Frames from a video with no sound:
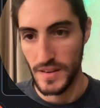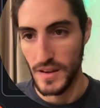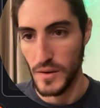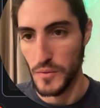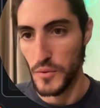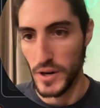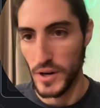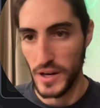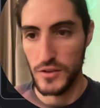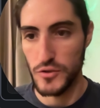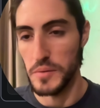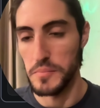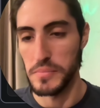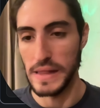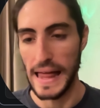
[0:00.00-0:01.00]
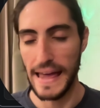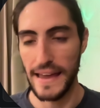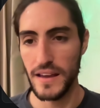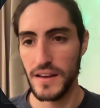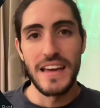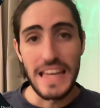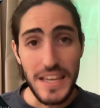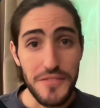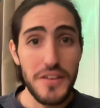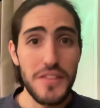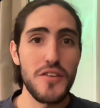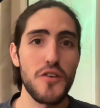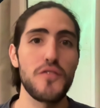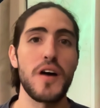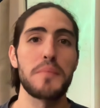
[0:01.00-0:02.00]
We're gonna do it blank. Even
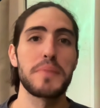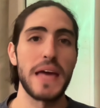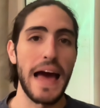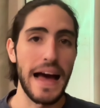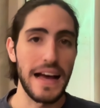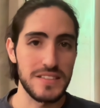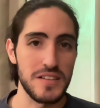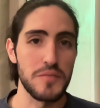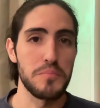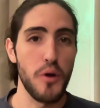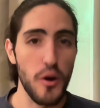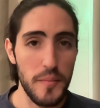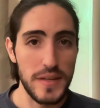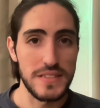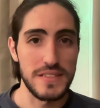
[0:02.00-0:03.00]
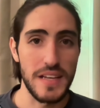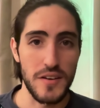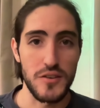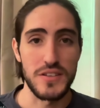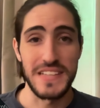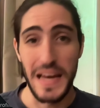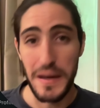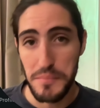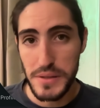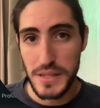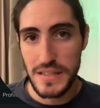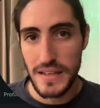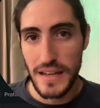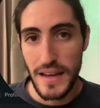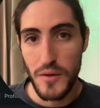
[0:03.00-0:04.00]
though VAPI has an appointment setter template,
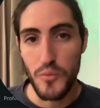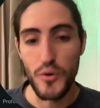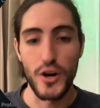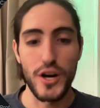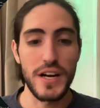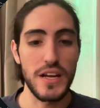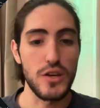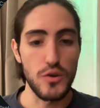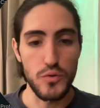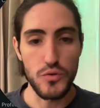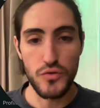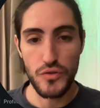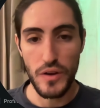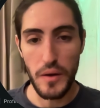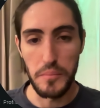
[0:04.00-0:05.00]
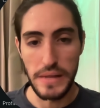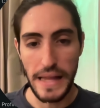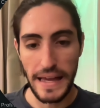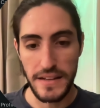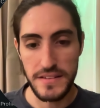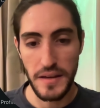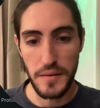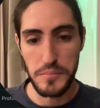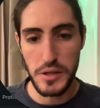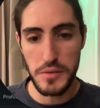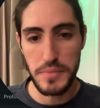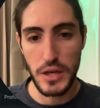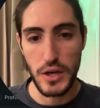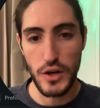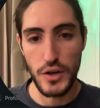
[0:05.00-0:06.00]
we're gonna use a blank template
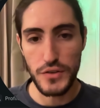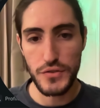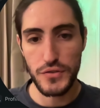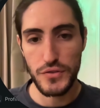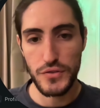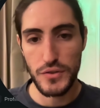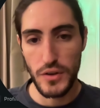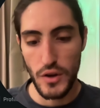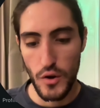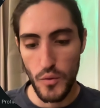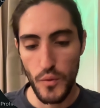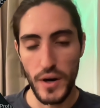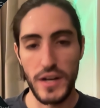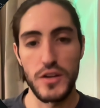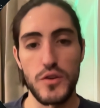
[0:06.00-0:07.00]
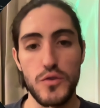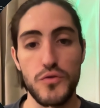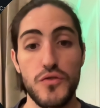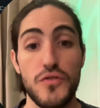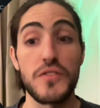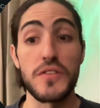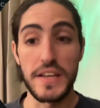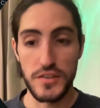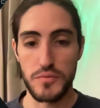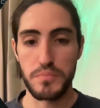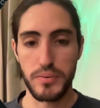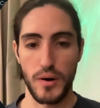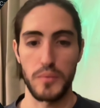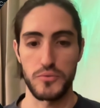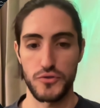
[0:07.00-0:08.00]
because we're gonna use this
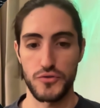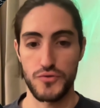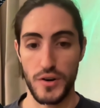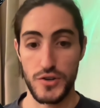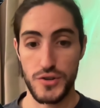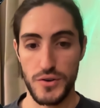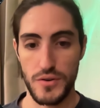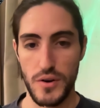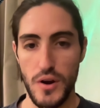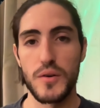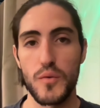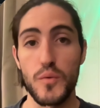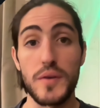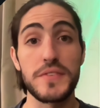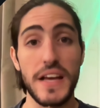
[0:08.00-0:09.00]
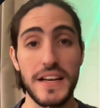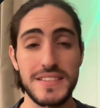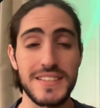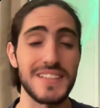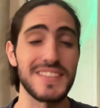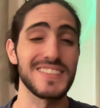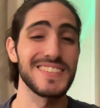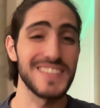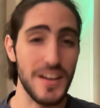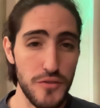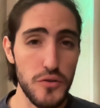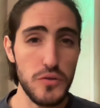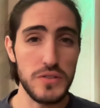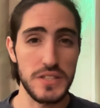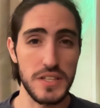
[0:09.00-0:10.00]
prompt structure. We've tested
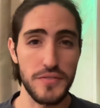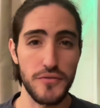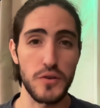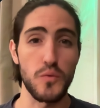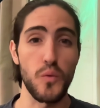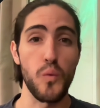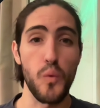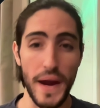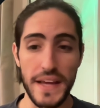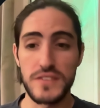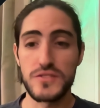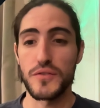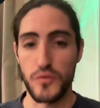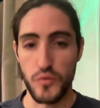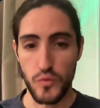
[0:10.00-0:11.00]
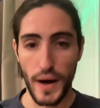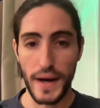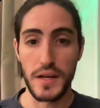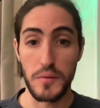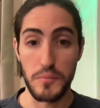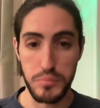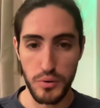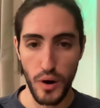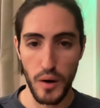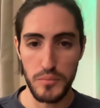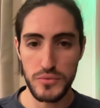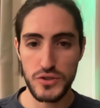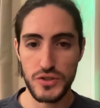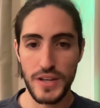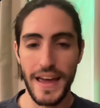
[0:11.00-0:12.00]
several different ways of writing
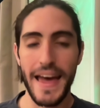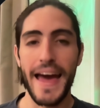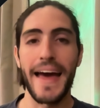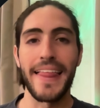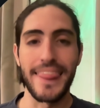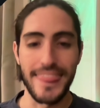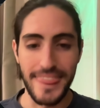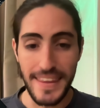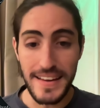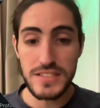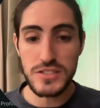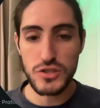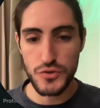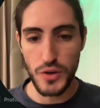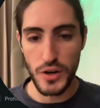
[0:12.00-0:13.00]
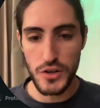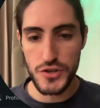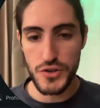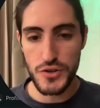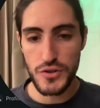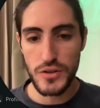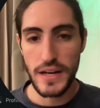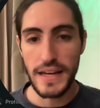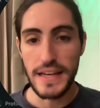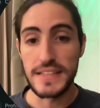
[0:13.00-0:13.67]
prompts, and this structure is